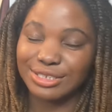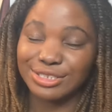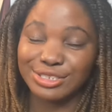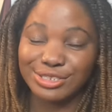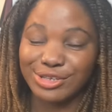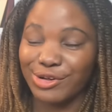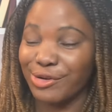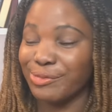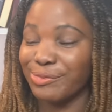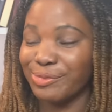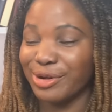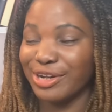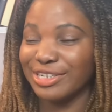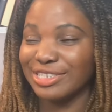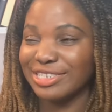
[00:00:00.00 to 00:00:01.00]
so
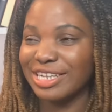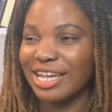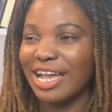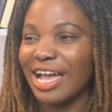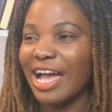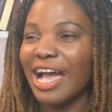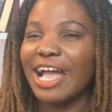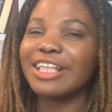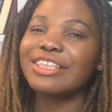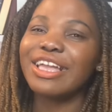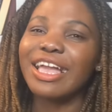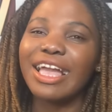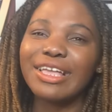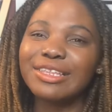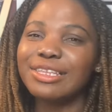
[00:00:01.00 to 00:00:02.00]
much. I,
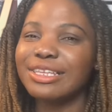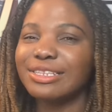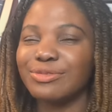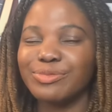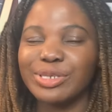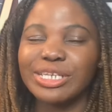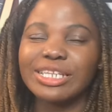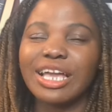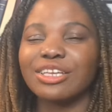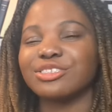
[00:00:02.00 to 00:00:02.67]
in the beginning,